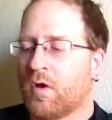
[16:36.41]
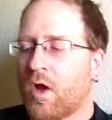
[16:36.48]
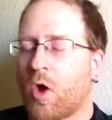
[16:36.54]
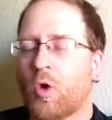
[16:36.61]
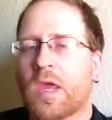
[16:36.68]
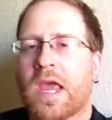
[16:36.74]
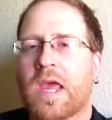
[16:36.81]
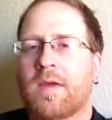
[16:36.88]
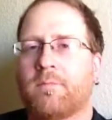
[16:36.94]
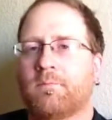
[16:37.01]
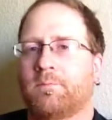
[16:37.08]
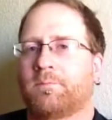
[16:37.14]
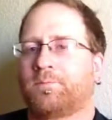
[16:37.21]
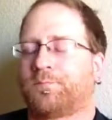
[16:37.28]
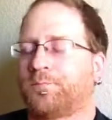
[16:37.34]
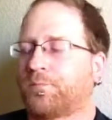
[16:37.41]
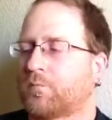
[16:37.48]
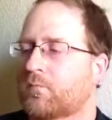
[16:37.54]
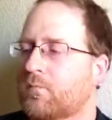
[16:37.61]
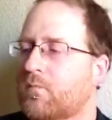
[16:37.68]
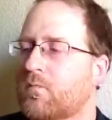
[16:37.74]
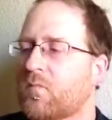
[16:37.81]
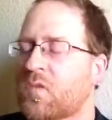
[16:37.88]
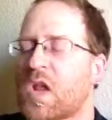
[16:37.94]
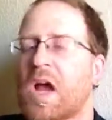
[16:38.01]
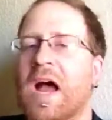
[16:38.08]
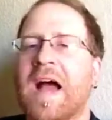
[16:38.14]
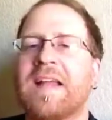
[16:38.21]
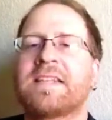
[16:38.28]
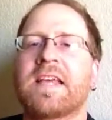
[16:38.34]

Okay. I